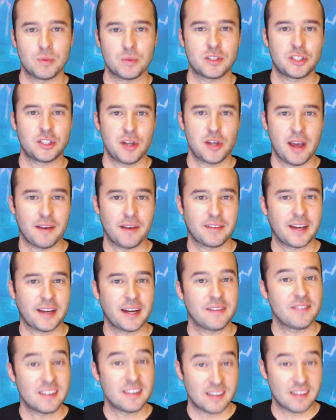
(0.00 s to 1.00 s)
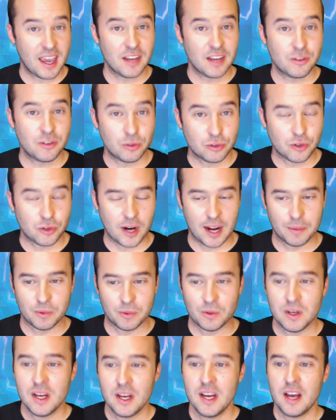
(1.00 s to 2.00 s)
which you have kind of this Angel
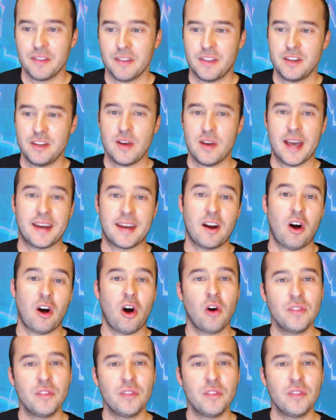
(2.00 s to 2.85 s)
Tribal, then you add all